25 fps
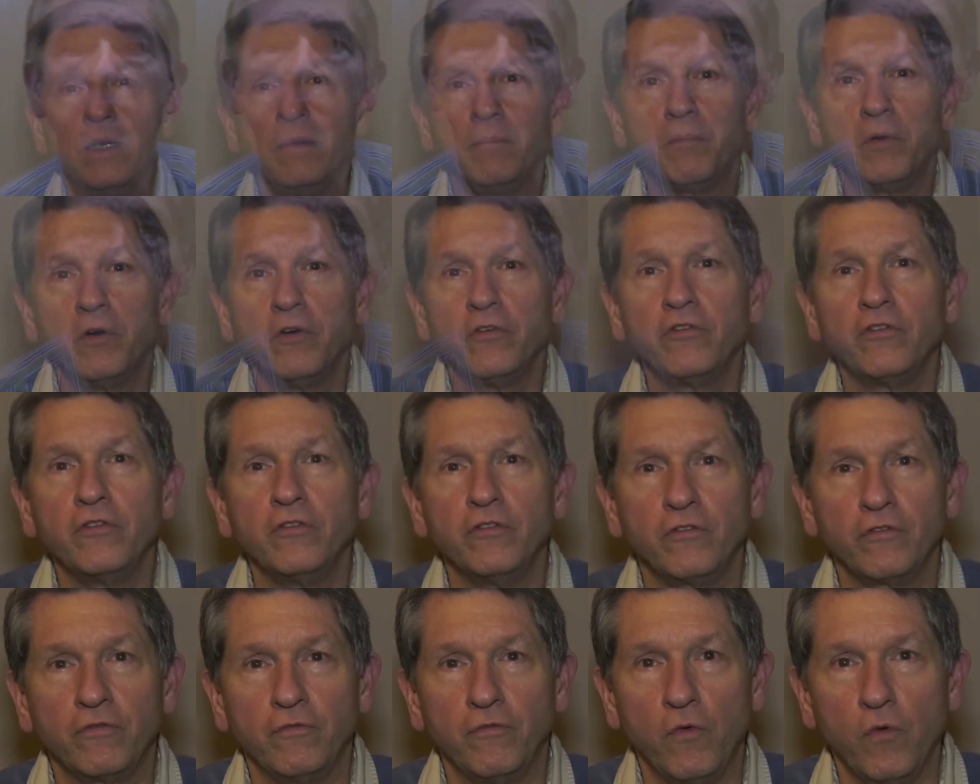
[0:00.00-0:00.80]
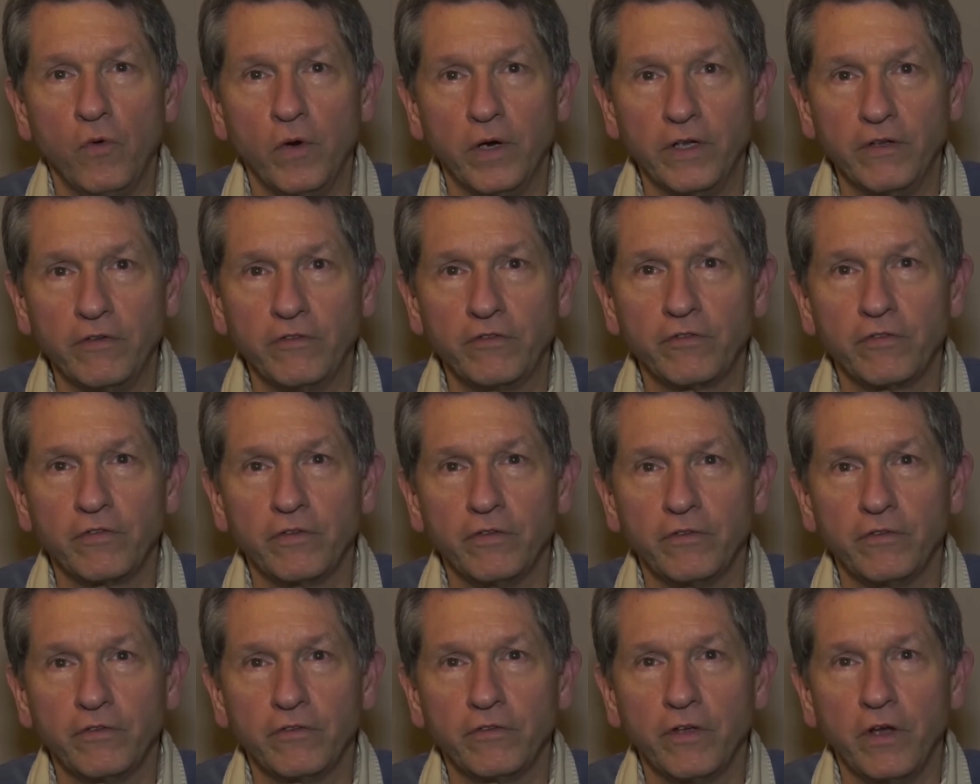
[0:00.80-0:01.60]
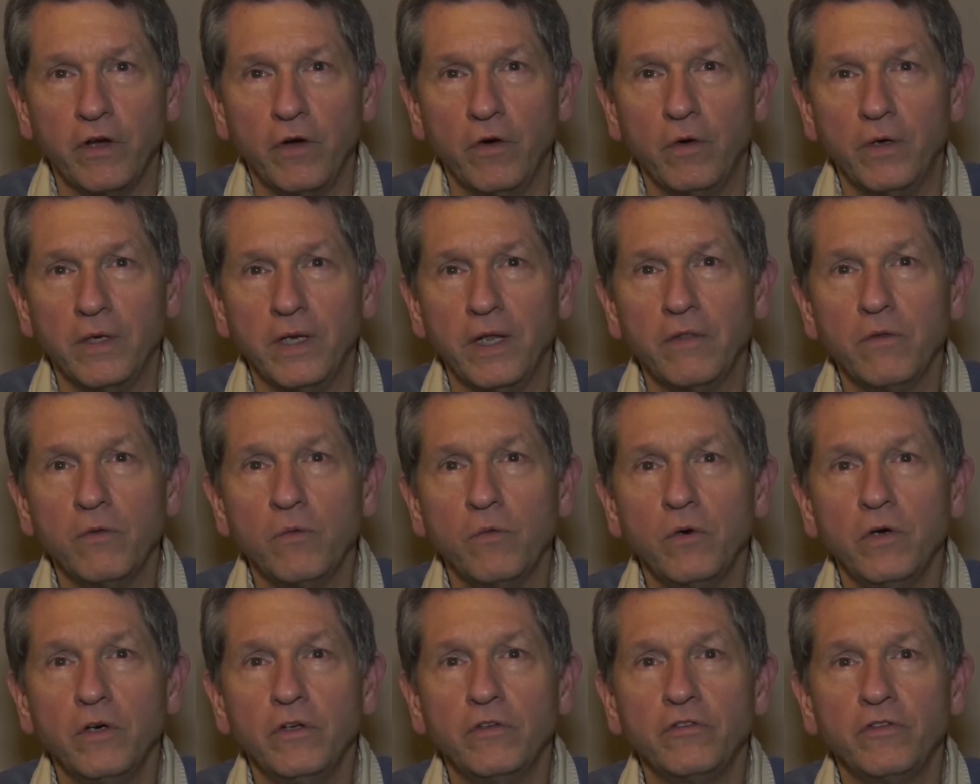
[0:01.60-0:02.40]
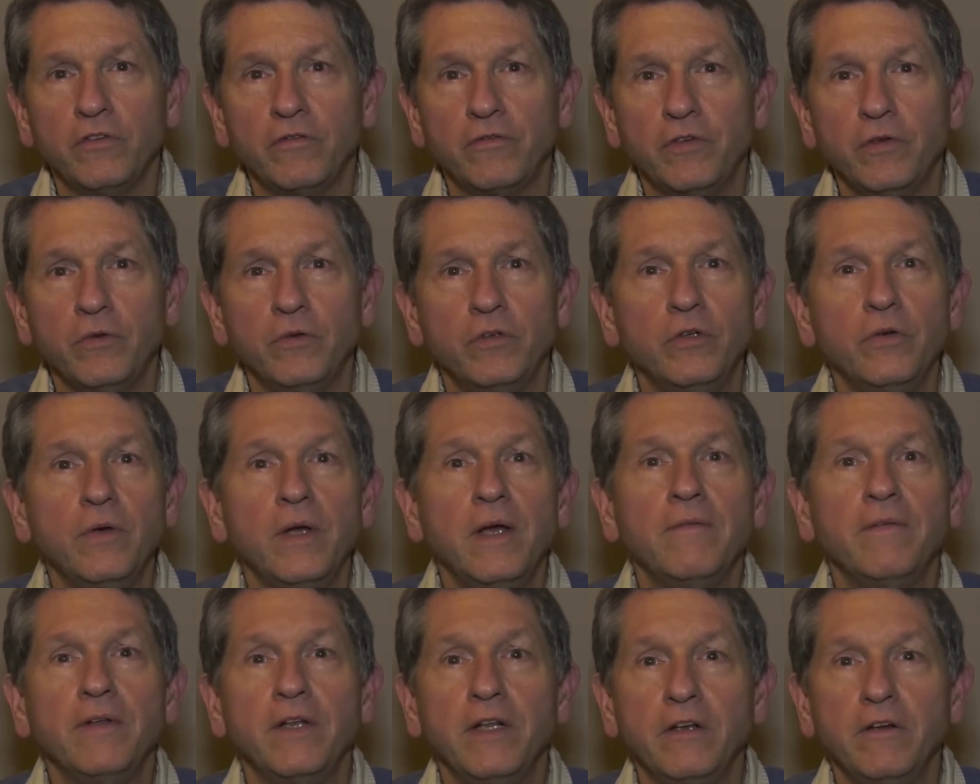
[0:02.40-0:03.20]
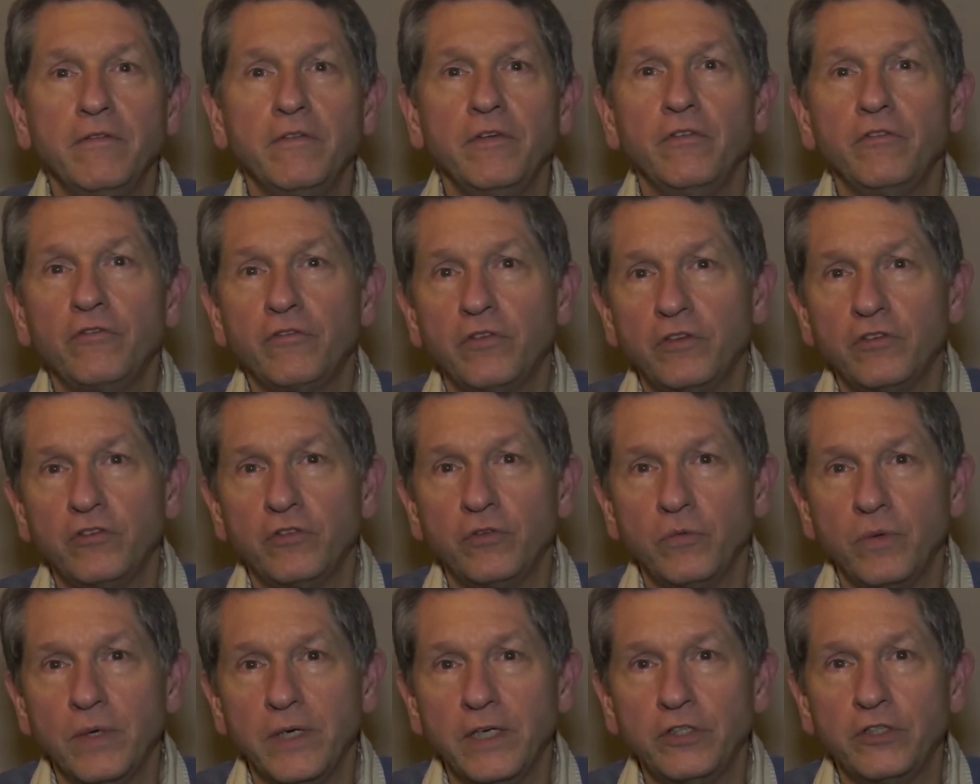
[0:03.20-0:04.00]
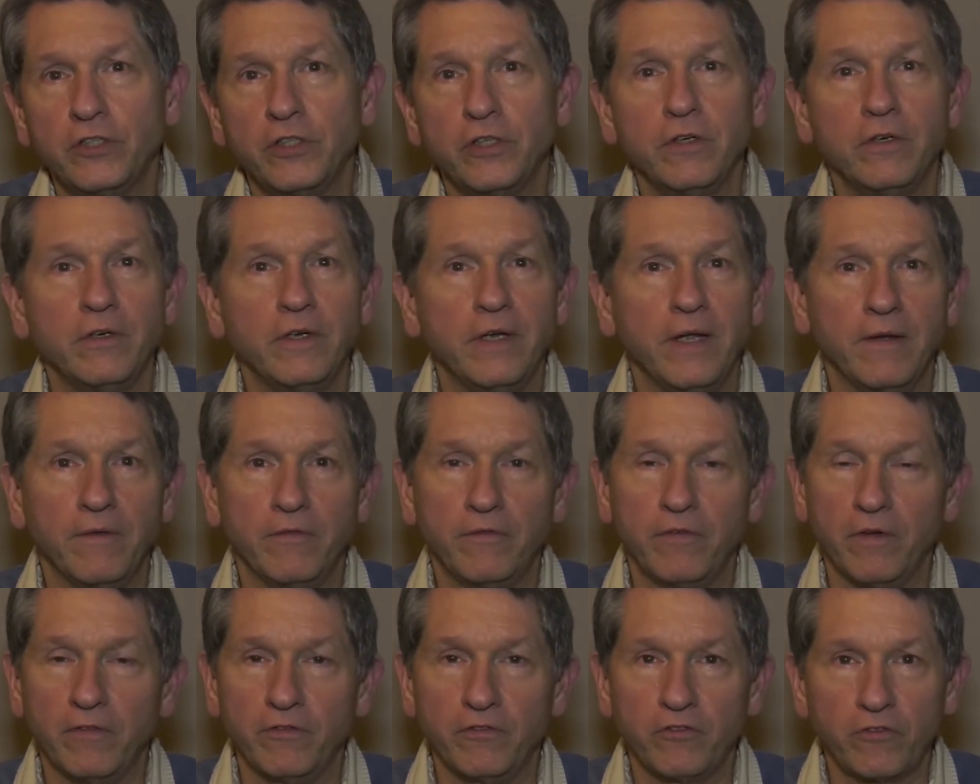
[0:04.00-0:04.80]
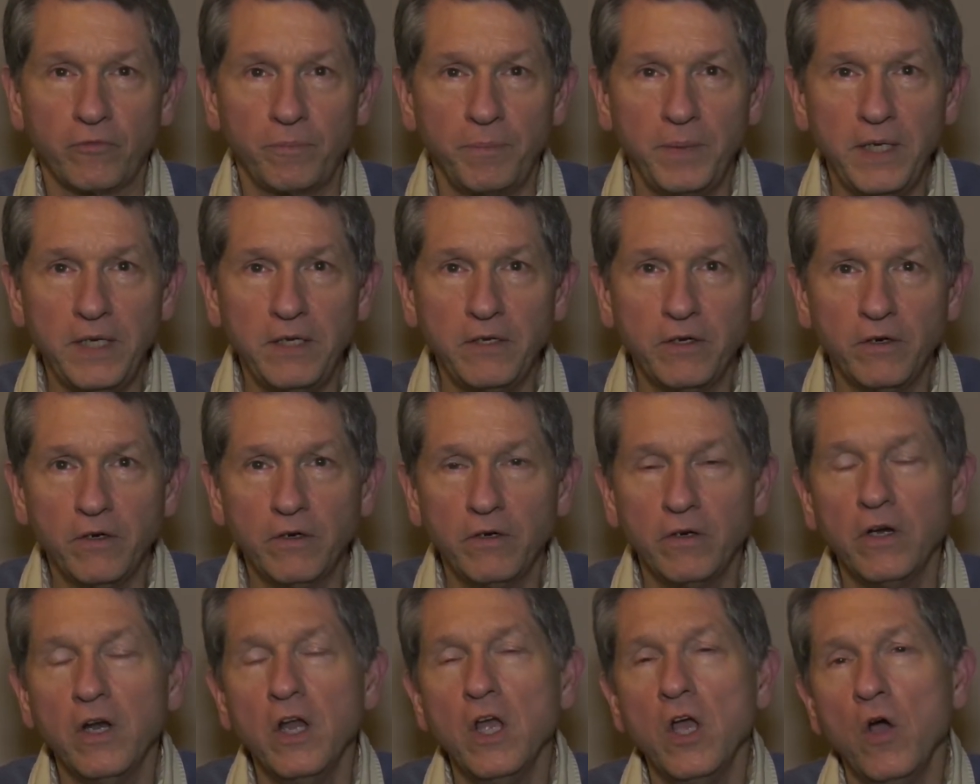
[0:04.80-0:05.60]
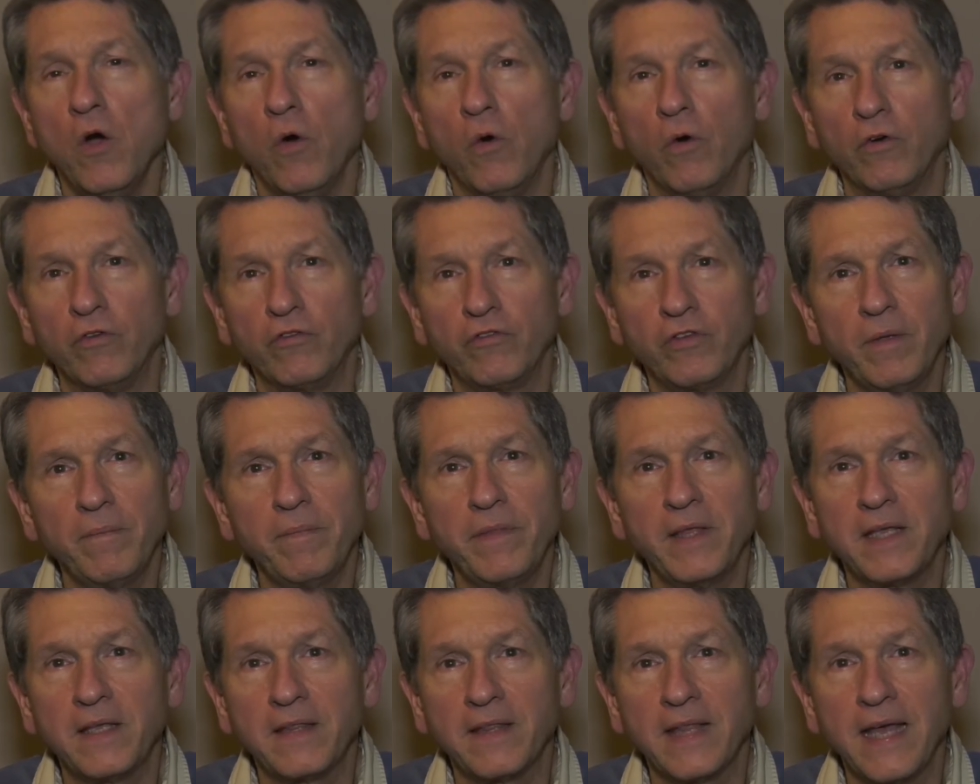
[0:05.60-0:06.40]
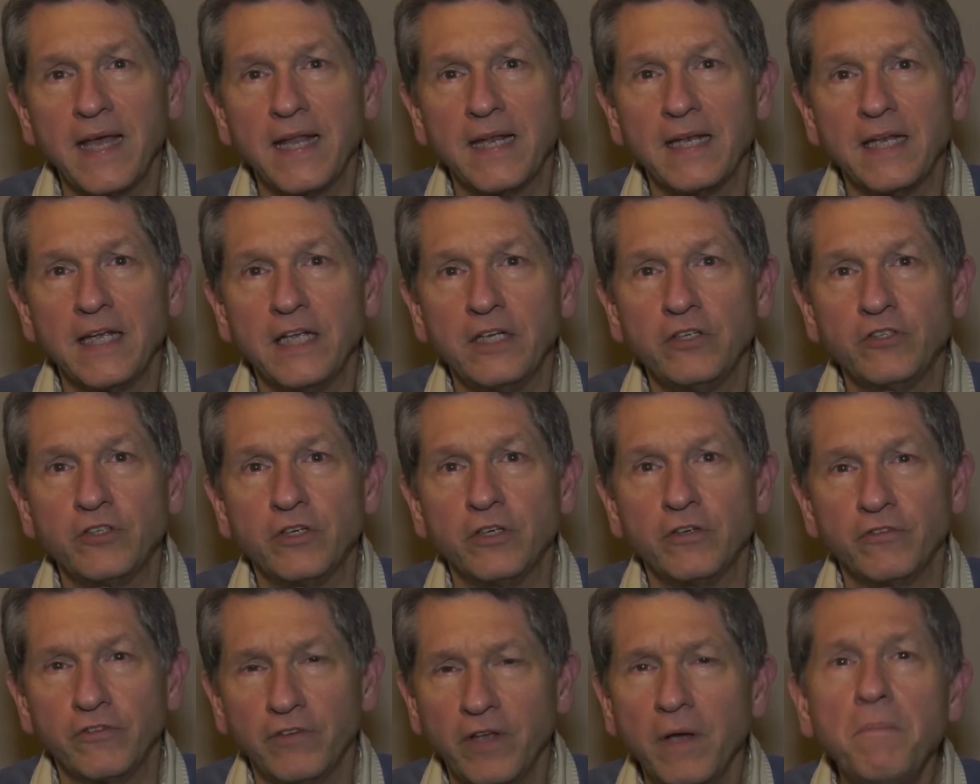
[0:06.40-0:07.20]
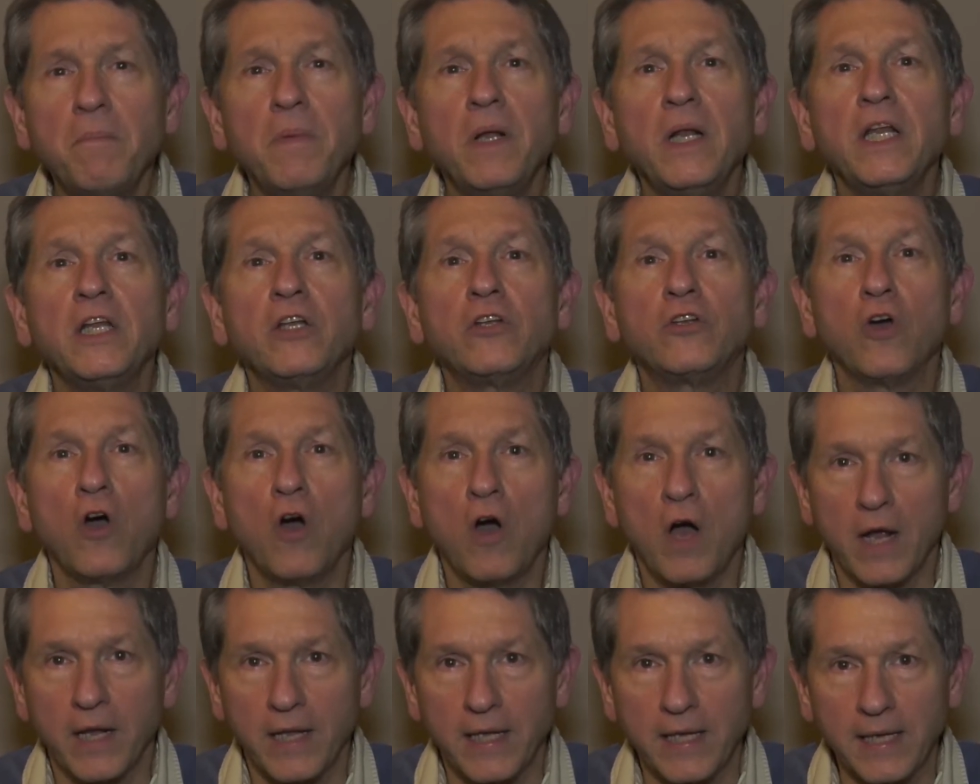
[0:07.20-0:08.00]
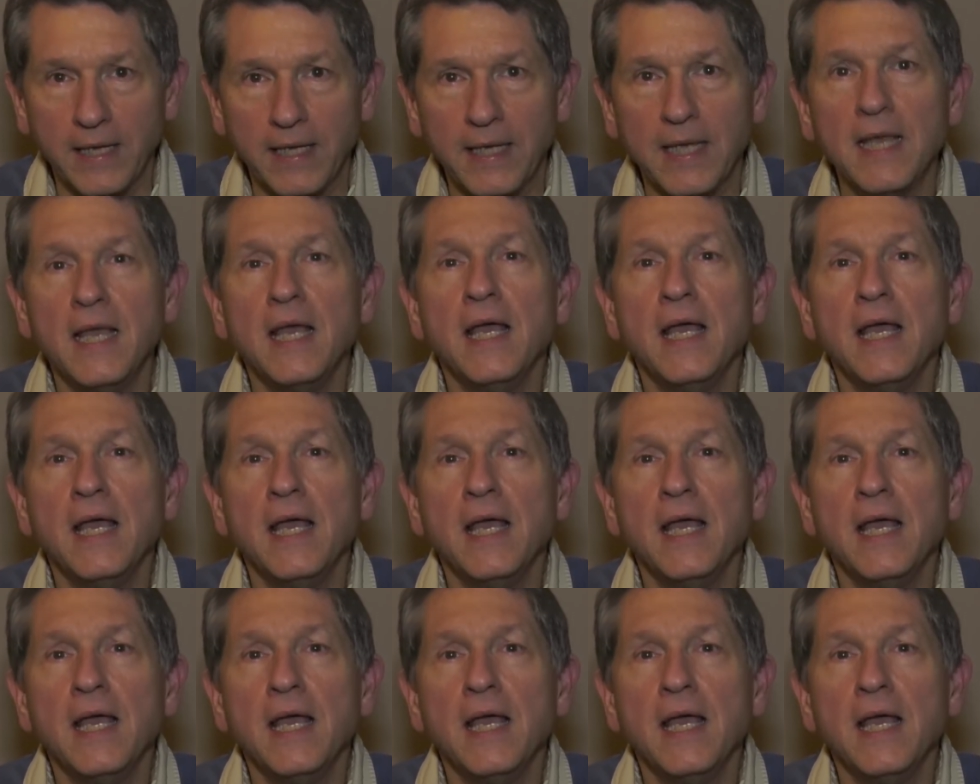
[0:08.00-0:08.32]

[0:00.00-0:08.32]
a person's voice. So in other words, if you do have an interview situation or you have a speaker or something of that nature, somebody talking,